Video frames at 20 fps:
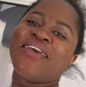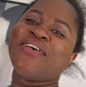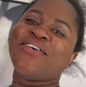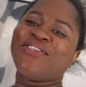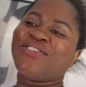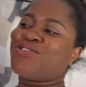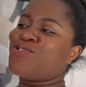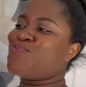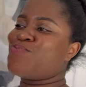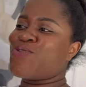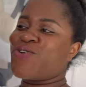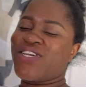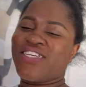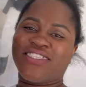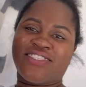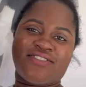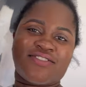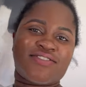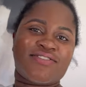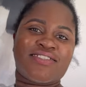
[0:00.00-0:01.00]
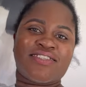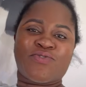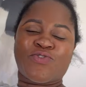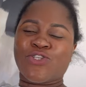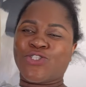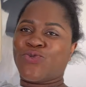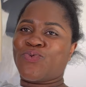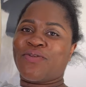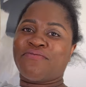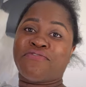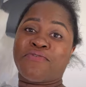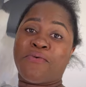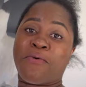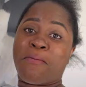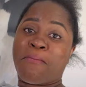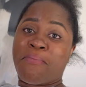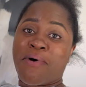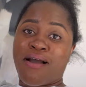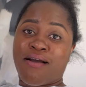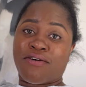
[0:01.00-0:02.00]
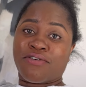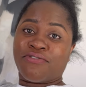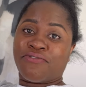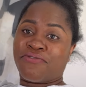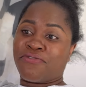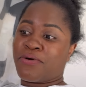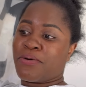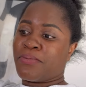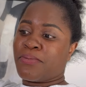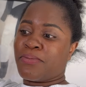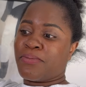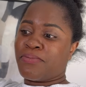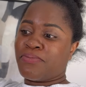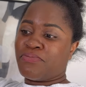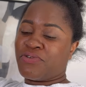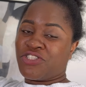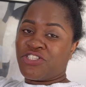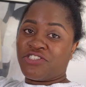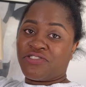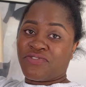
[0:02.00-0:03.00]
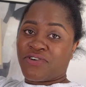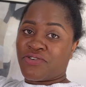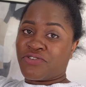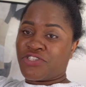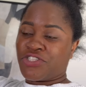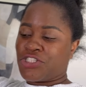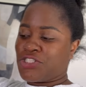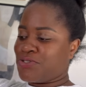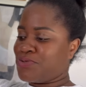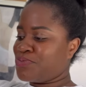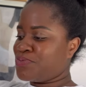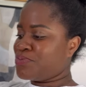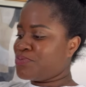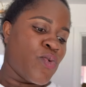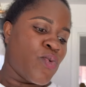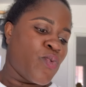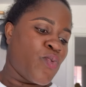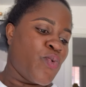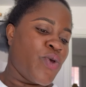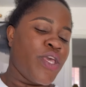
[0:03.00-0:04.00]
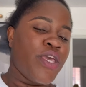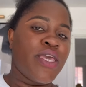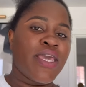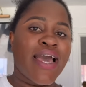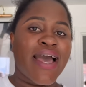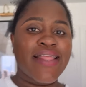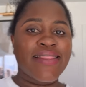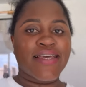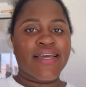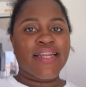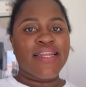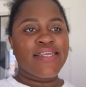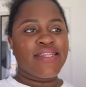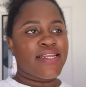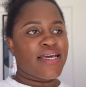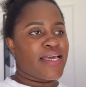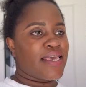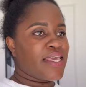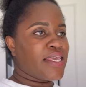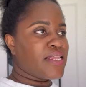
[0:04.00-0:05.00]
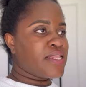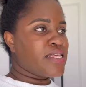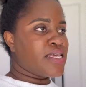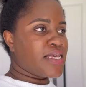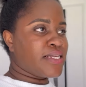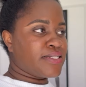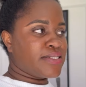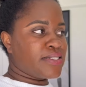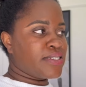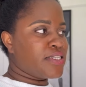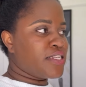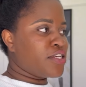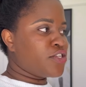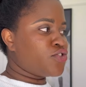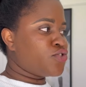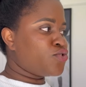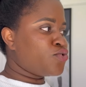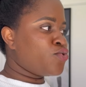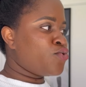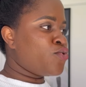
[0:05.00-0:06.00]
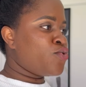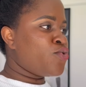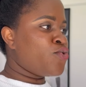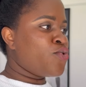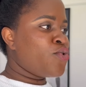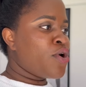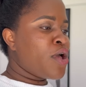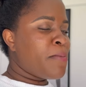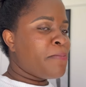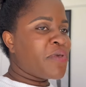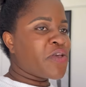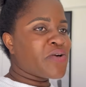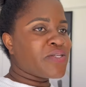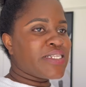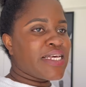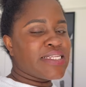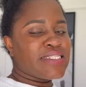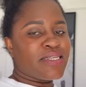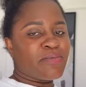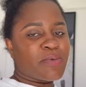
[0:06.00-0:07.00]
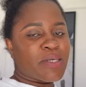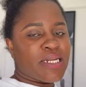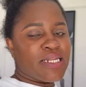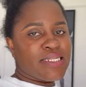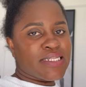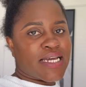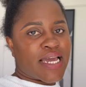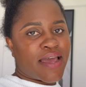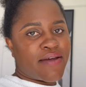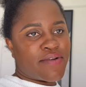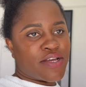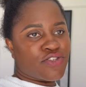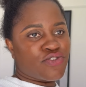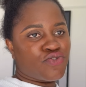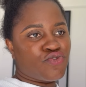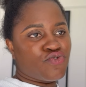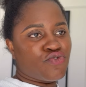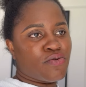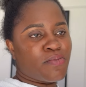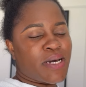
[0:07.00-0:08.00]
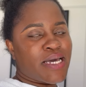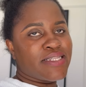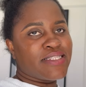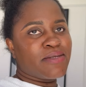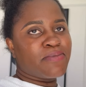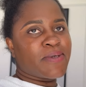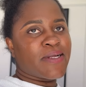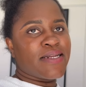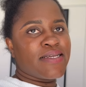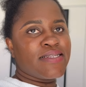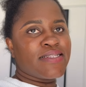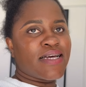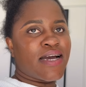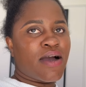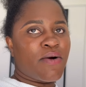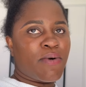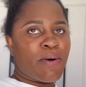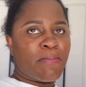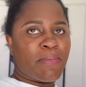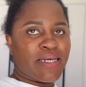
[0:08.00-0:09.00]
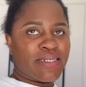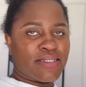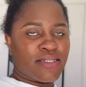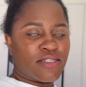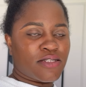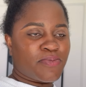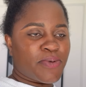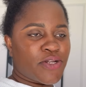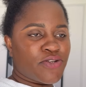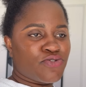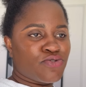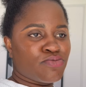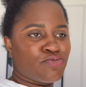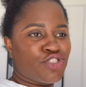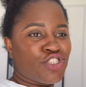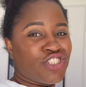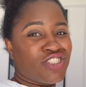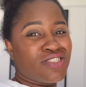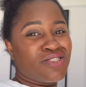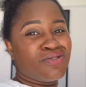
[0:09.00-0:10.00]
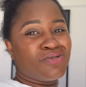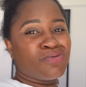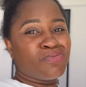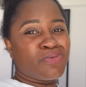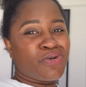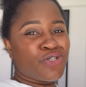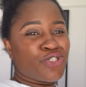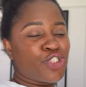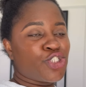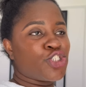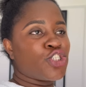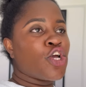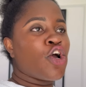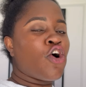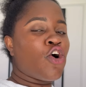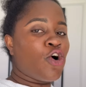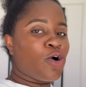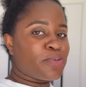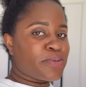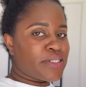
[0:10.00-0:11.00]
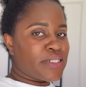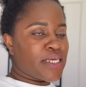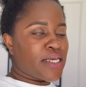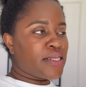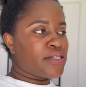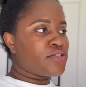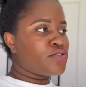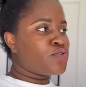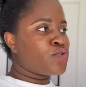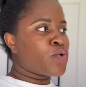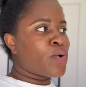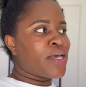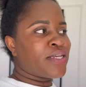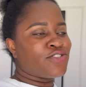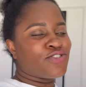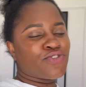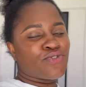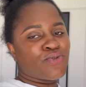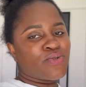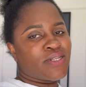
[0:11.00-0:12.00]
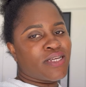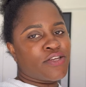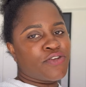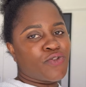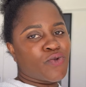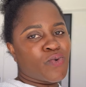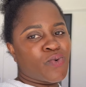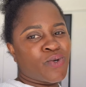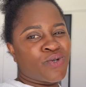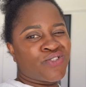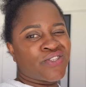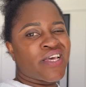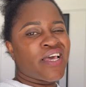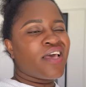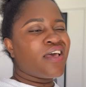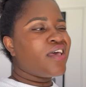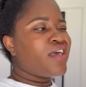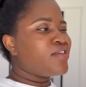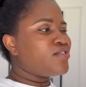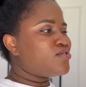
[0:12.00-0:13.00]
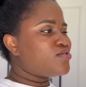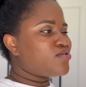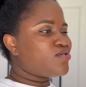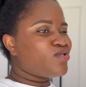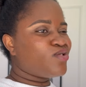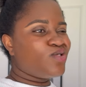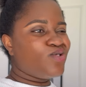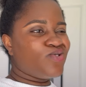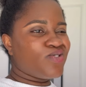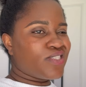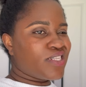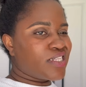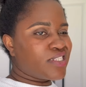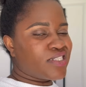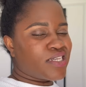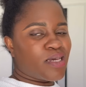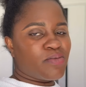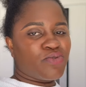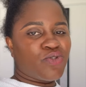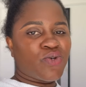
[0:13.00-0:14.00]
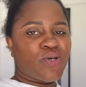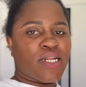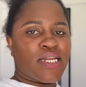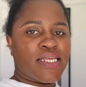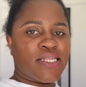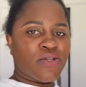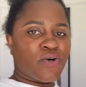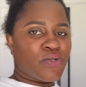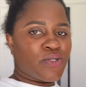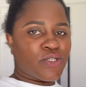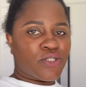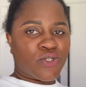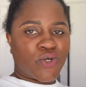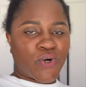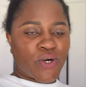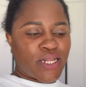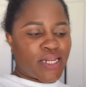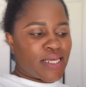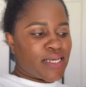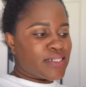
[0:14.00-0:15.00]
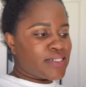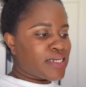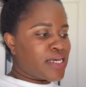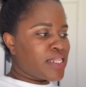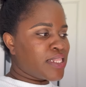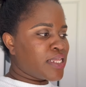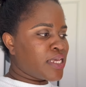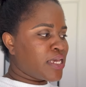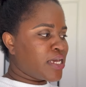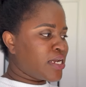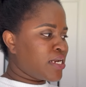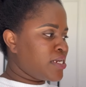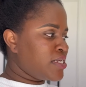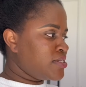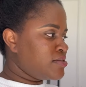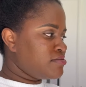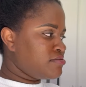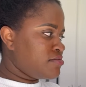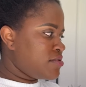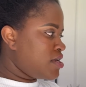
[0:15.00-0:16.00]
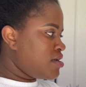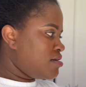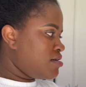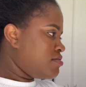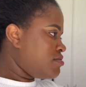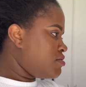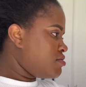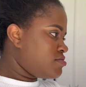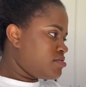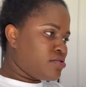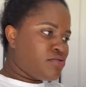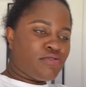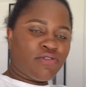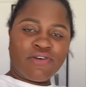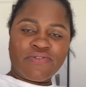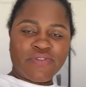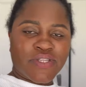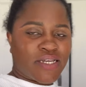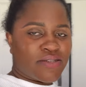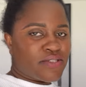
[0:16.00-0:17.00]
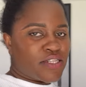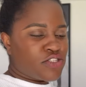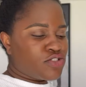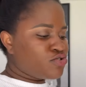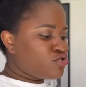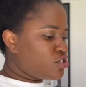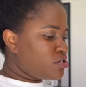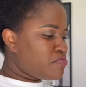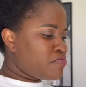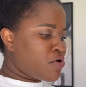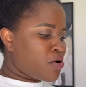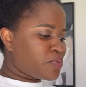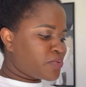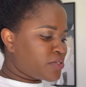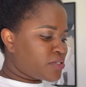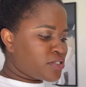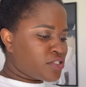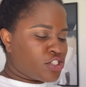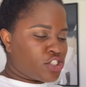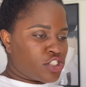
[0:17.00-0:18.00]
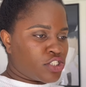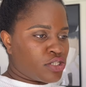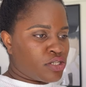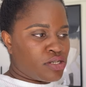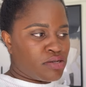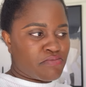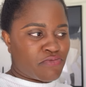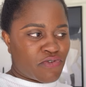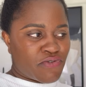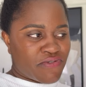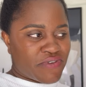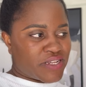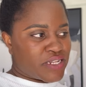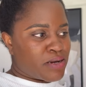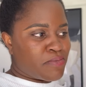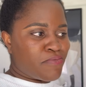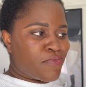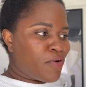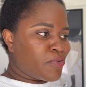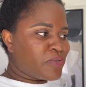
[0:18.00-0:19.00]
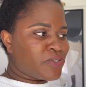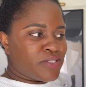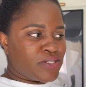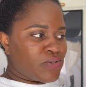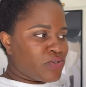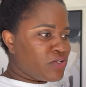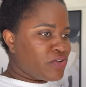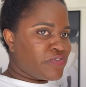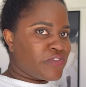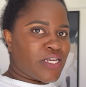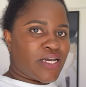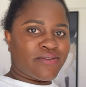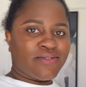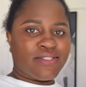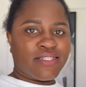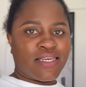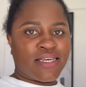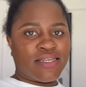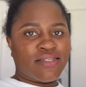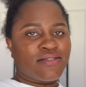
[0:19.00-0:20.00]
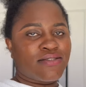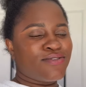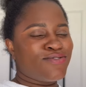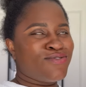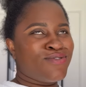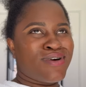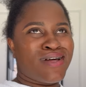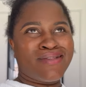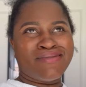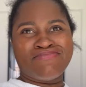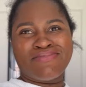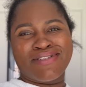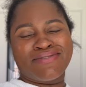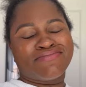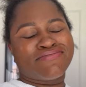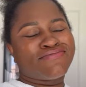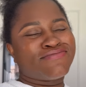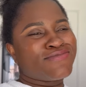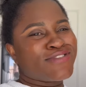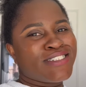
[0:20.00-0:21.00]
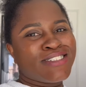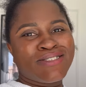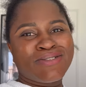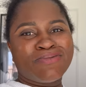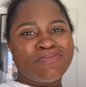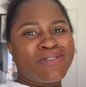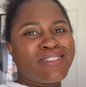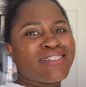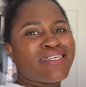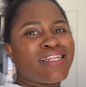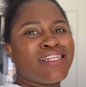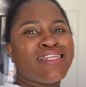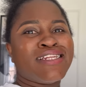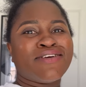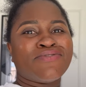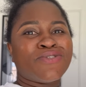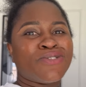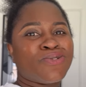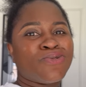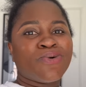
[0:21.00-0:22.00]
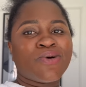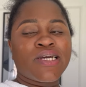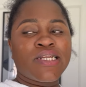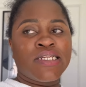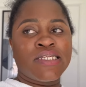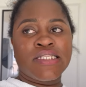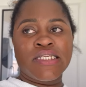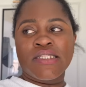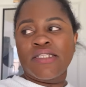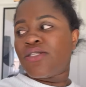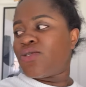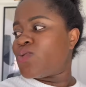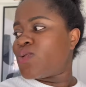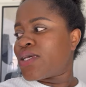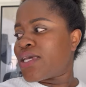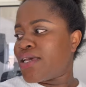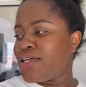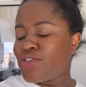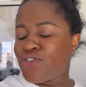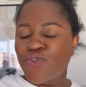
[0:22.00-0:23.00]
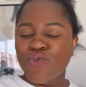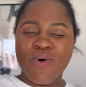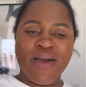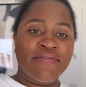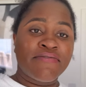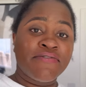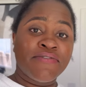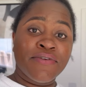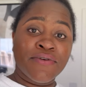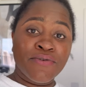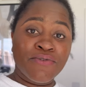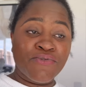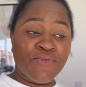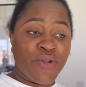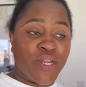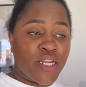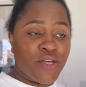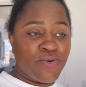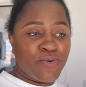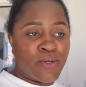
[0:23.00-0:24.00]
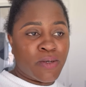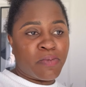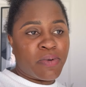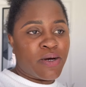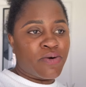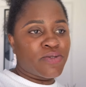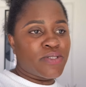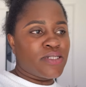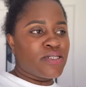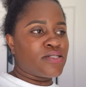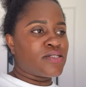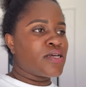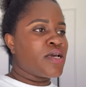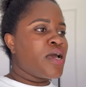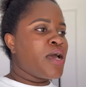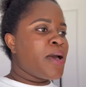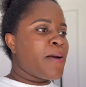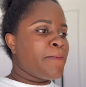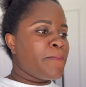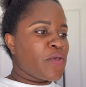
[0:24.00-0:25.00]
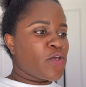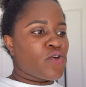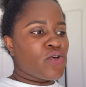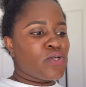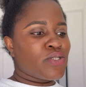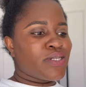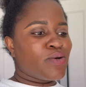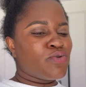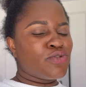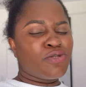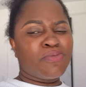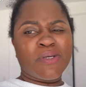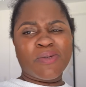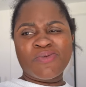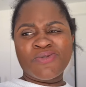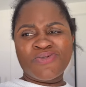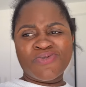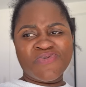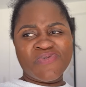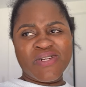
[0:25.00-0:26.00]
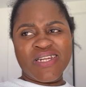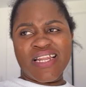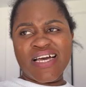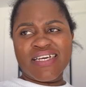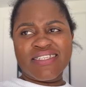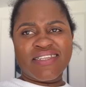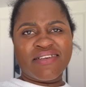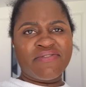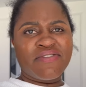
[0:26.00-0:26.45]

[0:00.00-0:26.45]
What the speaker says: So but it just went for £1 from British Foundation. We had a cleaner in yesterday, so because I deep cleaned Kyra's room, I deep cleaned our master's bedroom, she didn't do much upstairs, so I just told her, you know what, just use that time to clean all the toilet and then clean the whole of downstairs. So she hoovered and mopped the whole of downstairs. So I basically left with no cleaning this weekend, so I feel really good about it because I want to be able to relax.